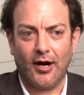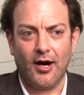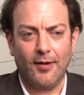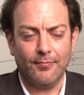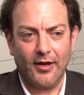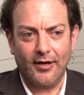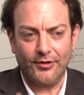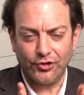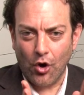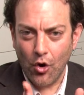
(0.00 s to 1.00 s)
um,
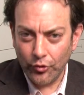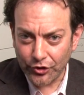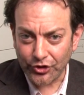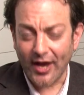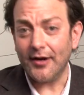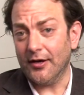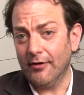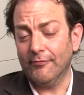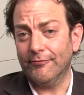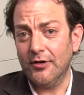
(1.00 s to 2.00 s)
its own set
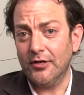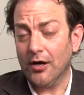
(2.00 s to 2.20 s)
of,